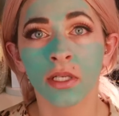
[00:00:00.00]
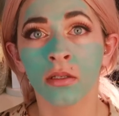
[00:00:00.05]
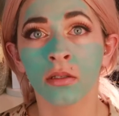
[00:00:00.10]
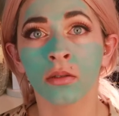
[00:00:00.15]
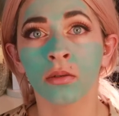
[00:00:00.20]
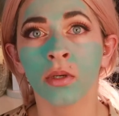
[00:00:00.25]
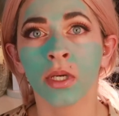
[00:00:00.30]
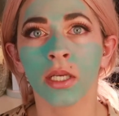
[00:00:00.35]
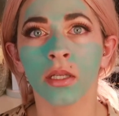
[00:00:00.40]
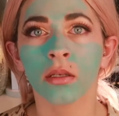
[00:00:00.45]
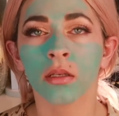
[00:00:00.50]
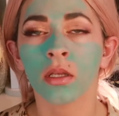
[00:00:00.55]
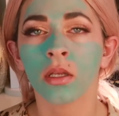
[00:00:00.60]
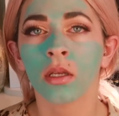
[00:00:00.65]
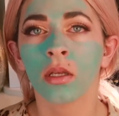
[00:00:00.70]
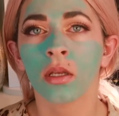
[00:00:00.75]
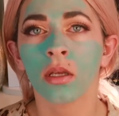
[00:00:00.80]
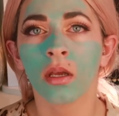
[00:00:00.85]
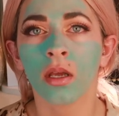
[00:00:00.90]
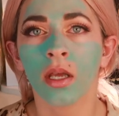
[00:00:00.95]
how to do it
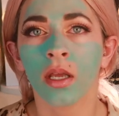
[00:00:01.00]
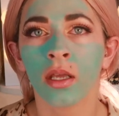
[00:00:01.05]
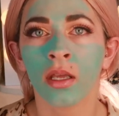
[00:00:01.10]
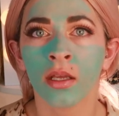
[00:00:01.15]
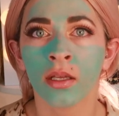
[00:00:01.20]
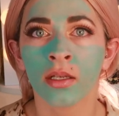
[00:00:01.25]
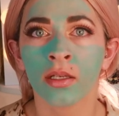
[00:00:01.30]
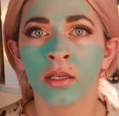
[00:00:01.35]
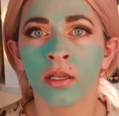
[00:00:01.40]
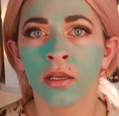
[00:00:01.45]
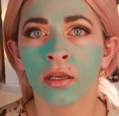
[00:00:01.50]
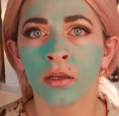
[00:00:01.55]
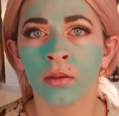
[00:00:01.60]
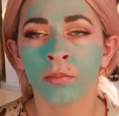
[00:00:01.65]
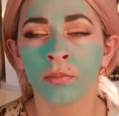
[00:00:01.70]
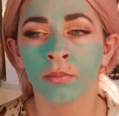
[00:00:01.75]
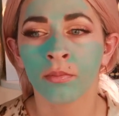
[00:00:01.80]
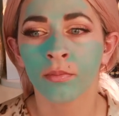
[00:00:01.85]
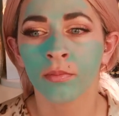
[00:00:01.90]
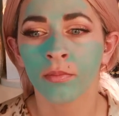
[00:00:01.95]
and
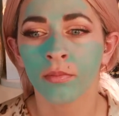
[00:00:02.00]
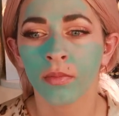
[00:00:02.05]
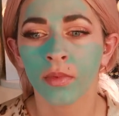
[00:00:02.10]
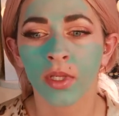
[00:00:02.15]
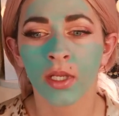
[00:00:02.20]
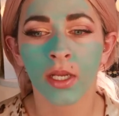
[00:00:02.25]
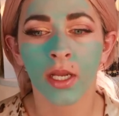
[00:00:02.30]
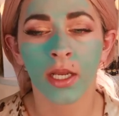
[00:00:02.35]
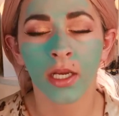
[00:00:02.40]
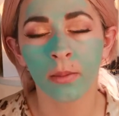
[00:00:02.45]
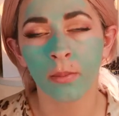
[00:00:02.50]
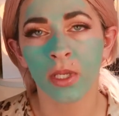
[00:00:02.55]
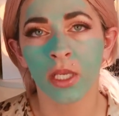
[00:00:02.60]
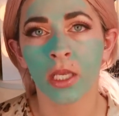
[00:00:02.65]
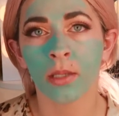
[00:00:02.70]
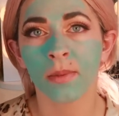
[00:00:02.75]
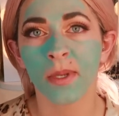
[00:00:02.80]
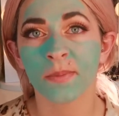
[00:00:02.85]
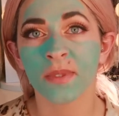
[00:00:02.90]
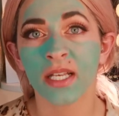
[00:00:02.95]
um, then kind of
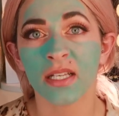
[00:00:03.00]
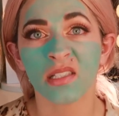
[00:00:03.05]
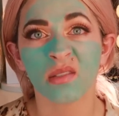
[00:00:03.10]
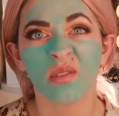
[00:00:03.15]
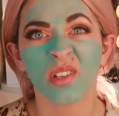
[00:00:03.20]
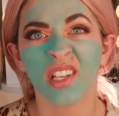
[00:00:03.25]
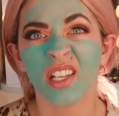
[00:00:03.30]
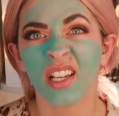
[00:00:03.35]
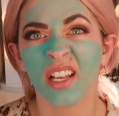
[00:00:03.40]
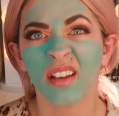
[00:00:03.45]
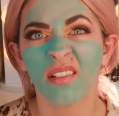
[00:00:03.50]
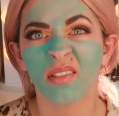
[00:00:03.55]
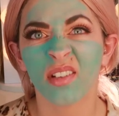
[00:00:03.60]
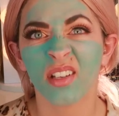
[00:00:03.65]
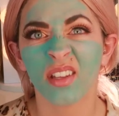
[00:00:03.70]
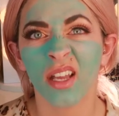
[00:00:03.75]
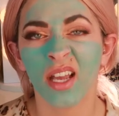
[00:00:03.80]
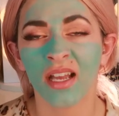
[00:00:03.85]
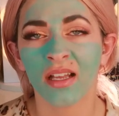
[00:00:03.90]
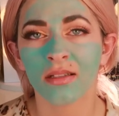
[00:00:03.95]
became obsessed with it
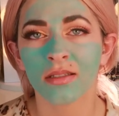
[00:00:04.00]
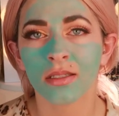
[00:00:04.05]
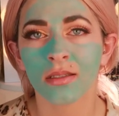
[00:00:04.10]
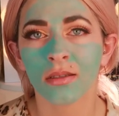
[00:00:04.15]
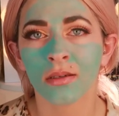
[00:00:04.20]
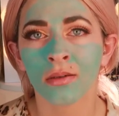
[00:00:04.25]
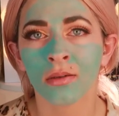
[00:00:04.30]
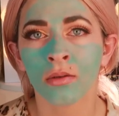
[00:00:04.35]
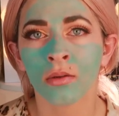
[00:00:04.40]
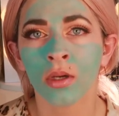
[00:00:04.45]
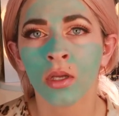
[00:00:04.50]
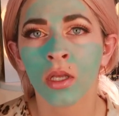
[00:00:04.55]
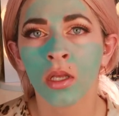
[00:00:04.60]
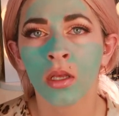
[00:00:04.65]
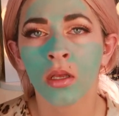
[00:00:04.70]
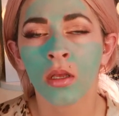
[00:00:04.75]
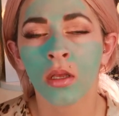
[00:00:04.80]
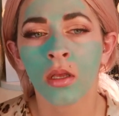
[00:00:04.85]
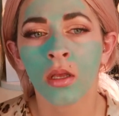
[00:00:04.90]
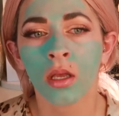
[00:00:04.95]
after that. So
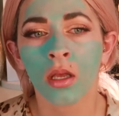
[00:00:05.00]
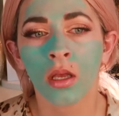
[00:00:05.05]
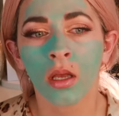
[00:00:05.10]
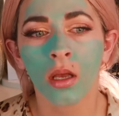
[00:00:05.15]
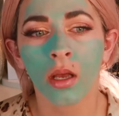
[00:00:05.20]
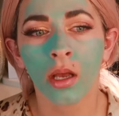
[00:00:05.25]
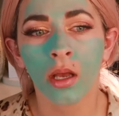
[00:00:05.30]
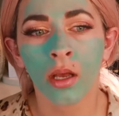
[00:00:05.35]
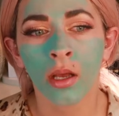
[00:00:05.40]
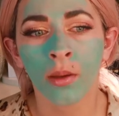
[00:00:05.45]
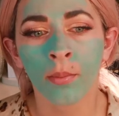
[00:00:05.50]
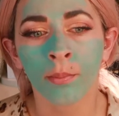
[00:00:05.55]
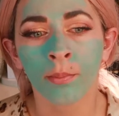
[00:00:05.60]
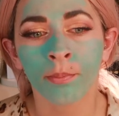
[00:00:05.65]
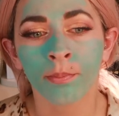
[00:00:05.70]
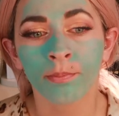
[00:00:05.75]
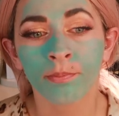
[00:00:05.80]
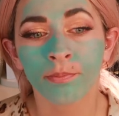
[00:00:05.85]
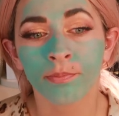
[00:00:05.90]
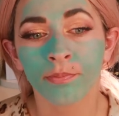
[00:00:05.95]
um,
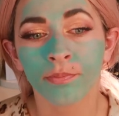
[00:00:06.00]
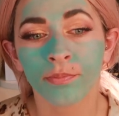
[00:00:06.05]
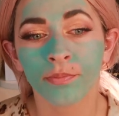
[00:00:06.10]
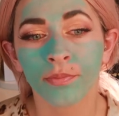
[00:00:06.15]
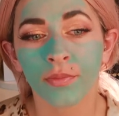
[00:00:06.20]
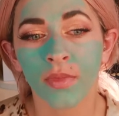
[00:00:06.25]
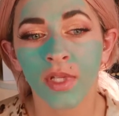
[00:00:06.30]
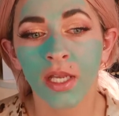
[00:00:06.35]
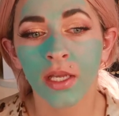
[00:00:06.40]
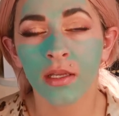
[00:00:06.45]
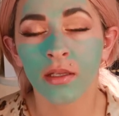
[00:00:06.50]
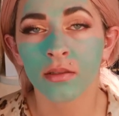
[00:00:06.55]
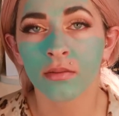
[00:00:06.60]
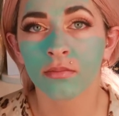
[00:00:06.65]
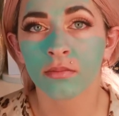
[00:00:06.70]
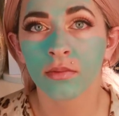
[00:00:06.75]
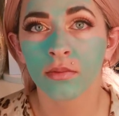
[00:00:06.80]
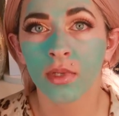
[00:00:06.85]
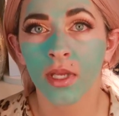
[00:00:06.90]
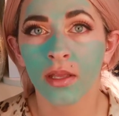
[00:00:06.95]
yeah,
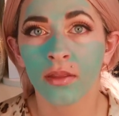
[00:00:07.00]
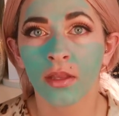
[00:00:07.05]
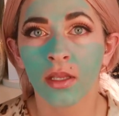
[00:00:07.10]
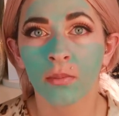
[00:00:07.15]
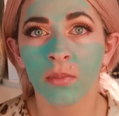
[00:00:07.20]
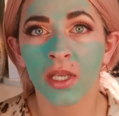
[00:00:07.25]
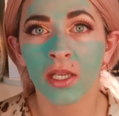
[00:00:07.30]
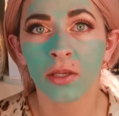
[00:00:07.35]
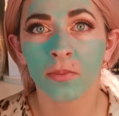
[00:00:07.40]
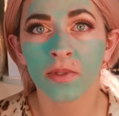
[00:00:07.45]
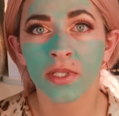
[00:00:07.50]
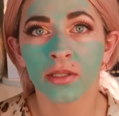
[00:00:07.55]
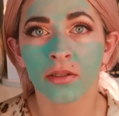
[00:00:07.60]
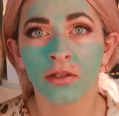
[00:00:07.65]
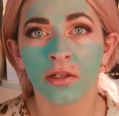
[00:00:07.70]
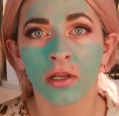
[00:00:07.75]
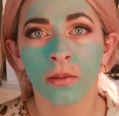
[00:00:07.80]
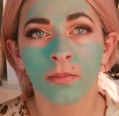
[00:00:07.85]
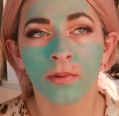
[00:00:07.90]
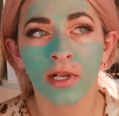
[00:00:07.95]
I think makeup's a
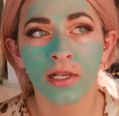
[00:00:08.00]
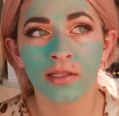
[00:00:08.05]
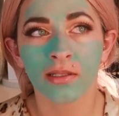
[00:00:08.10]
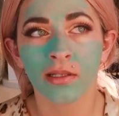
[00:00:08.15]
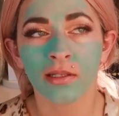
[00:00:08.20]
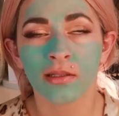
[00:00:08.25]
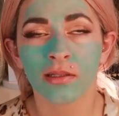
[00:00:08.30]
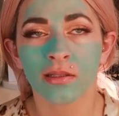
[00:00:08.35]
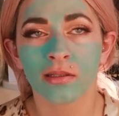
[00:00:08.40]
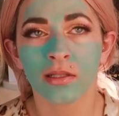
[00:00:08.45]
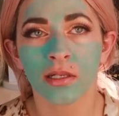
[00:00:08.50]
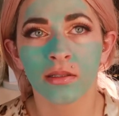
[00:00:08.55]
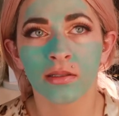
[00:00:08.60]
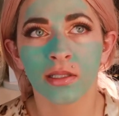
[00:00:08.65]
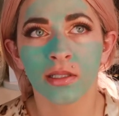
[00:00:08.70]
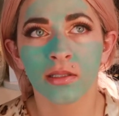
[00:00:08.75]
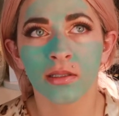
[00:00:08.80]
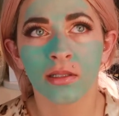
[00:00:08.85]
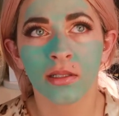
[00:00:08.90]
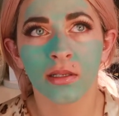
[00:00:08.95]
learning process. It's
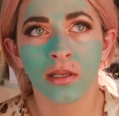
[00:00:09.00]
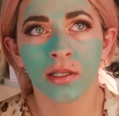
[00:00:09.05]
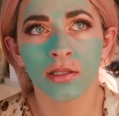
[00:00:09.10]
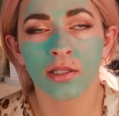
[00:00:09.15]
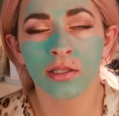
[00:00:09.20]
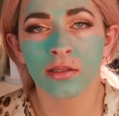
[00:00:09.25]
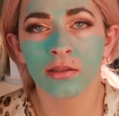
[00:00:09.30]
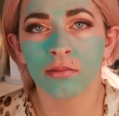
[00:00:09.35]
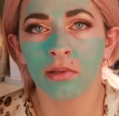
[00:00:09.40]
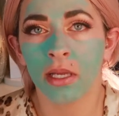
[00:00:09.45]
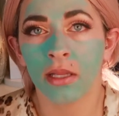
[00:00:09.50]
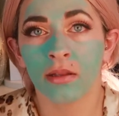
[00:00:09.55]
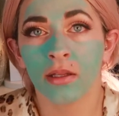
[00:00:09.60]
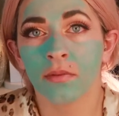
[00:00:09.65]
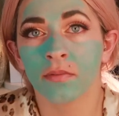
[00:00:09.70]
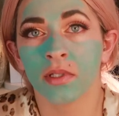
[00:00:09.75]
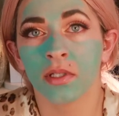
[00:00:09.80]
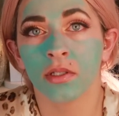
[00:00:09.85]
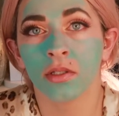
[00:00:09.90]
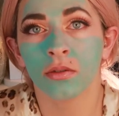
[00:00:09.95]
artistic. I just, I
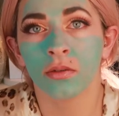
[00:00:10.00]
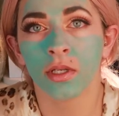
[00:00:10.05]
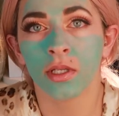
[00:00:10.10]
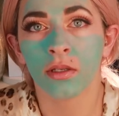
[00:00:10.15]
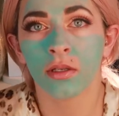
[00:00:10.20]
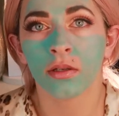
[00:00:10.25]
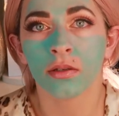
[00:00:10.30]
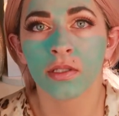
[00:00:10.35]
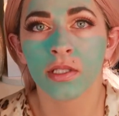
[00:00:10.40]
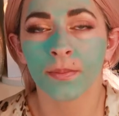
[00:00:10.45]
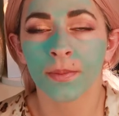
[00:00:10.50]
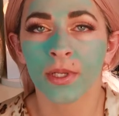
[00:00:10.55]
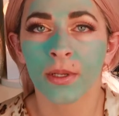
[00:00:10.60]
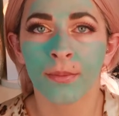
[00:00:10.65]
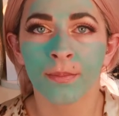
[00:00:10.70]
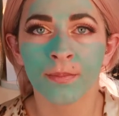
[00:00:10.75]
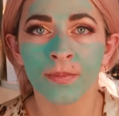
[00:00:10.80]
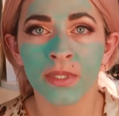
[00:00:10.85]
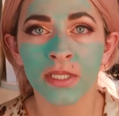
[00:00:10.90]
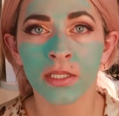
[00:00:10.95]
love to do it. You know,
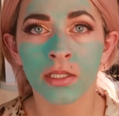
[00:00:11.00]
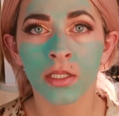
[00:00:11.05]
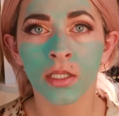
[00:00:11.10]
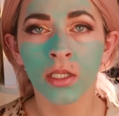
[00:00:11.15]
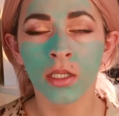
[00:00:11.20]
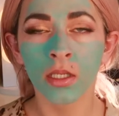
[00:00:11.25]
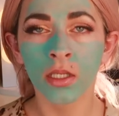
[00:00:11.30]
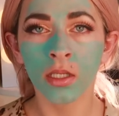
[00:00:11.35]
sometimes